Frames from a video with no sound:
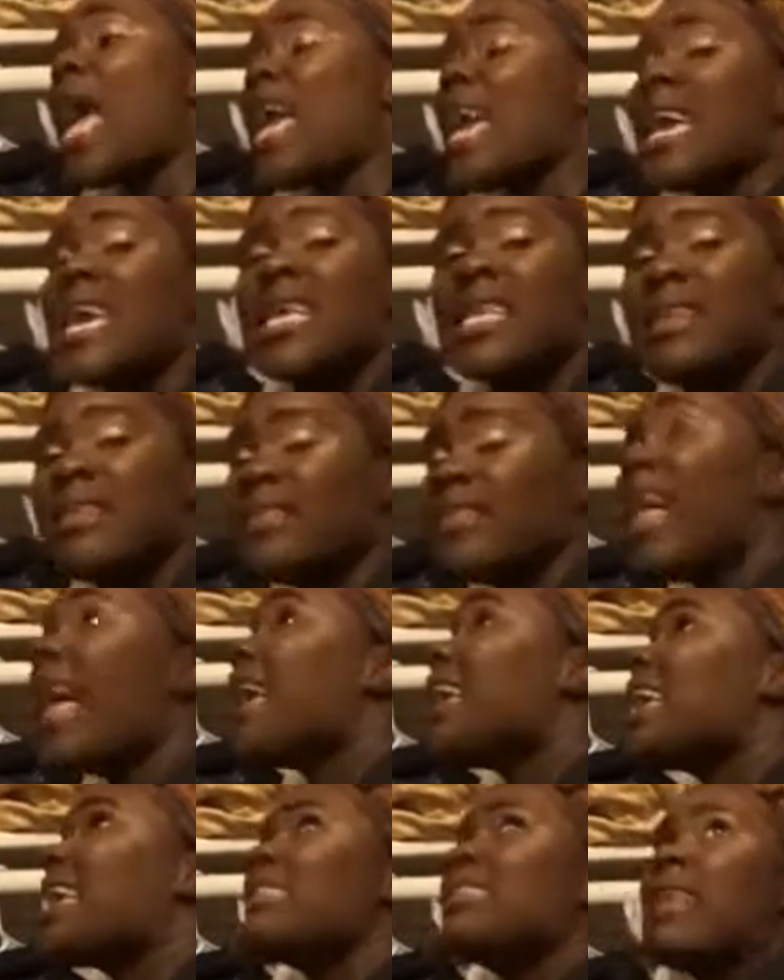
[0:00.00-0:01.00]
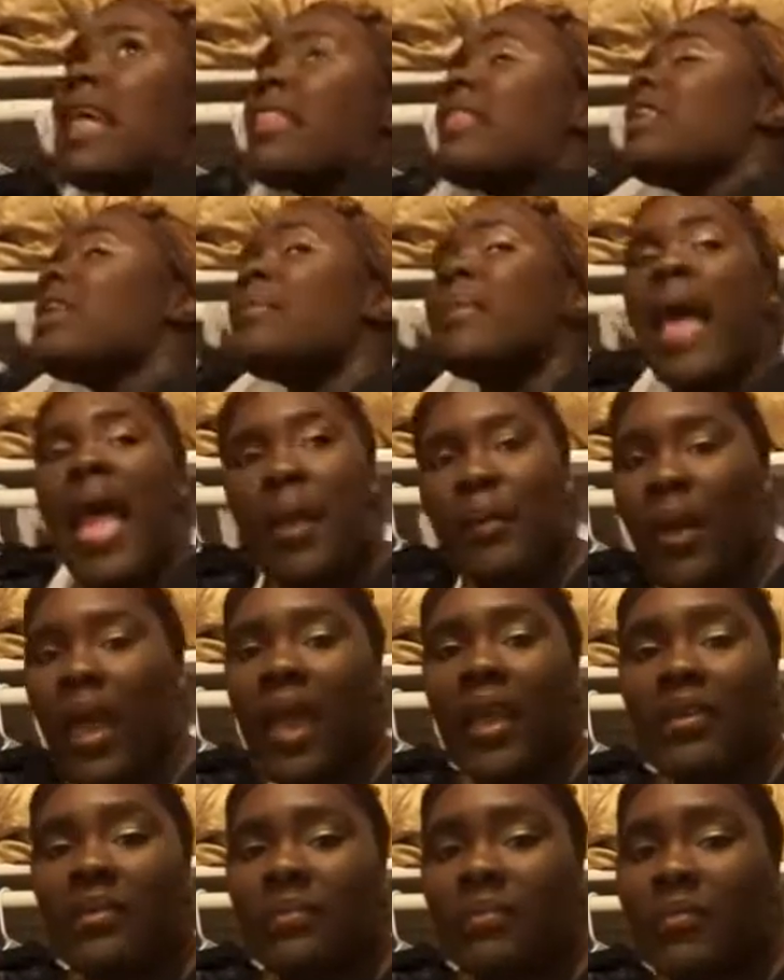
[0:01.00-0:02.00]
It's like it's nothing to play
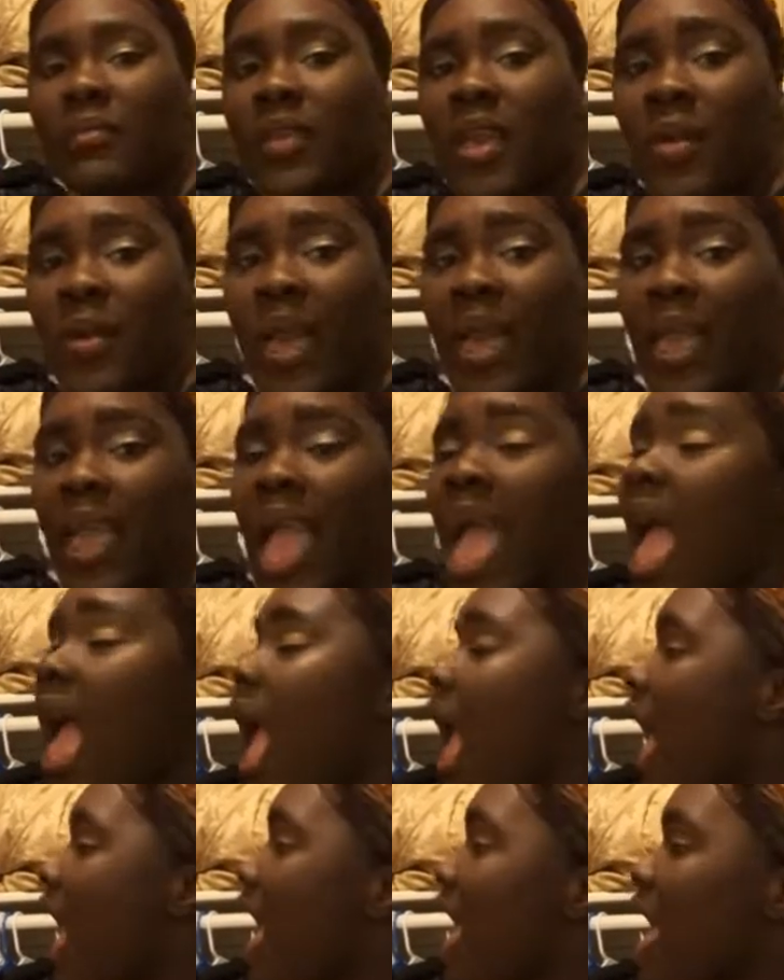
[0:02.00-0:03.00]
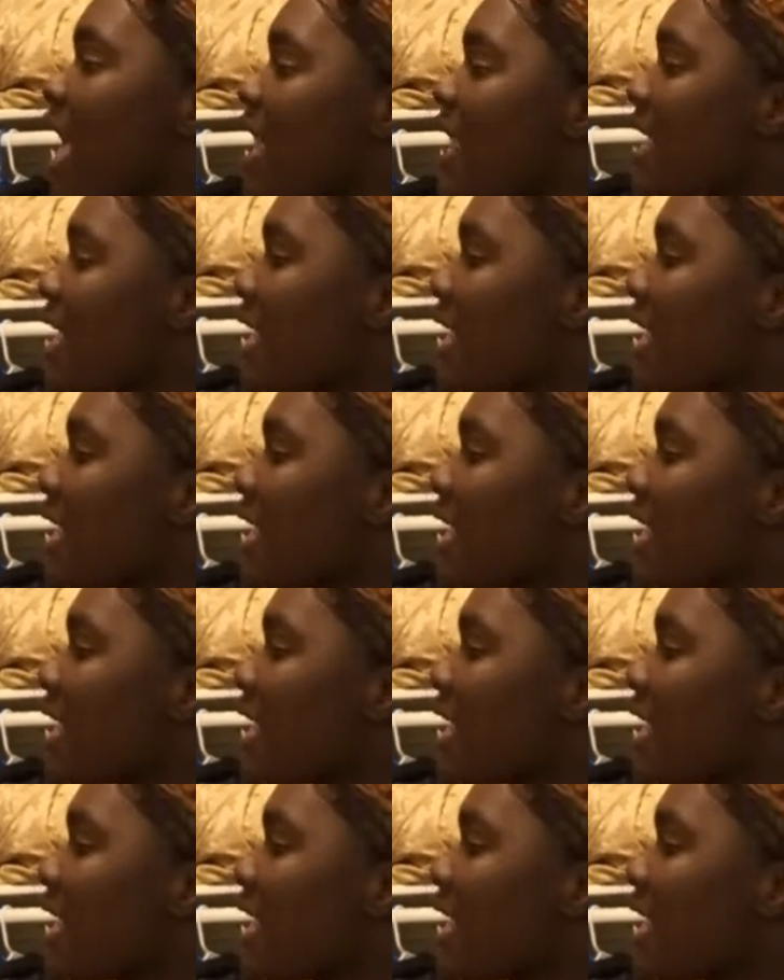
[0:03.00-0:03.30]
with, okay? And